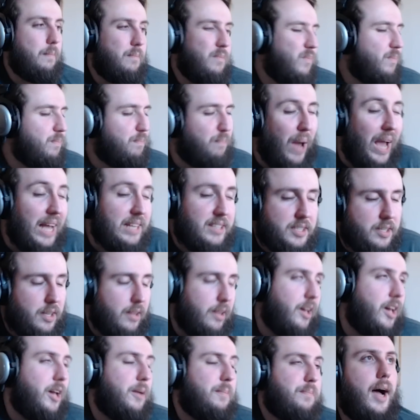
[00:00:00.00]

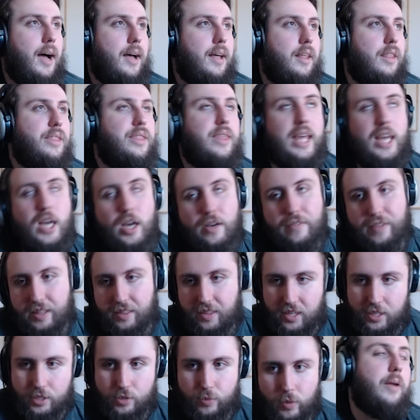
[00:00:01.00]
Basically, think of it
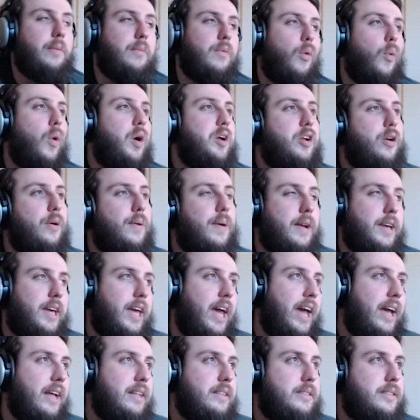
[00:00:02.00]
this way. When you're
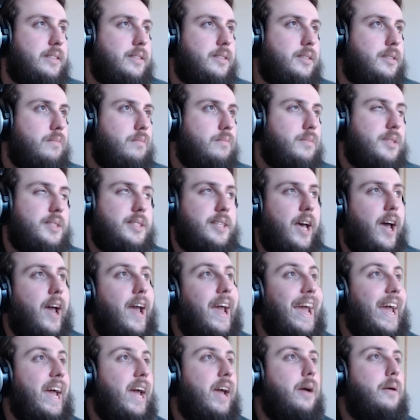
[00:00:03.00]
against,
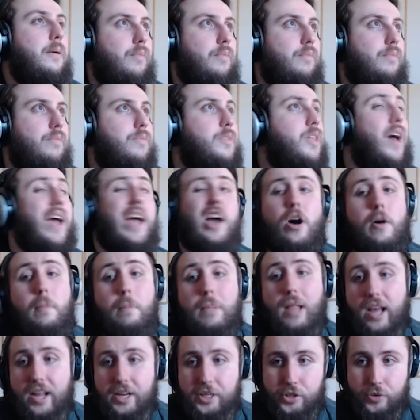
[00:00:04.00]
say, the Aeon
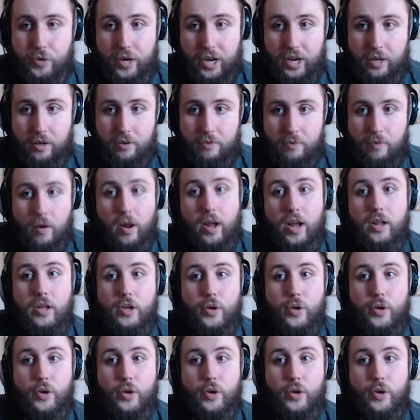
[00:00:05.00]
Blight Drake, right?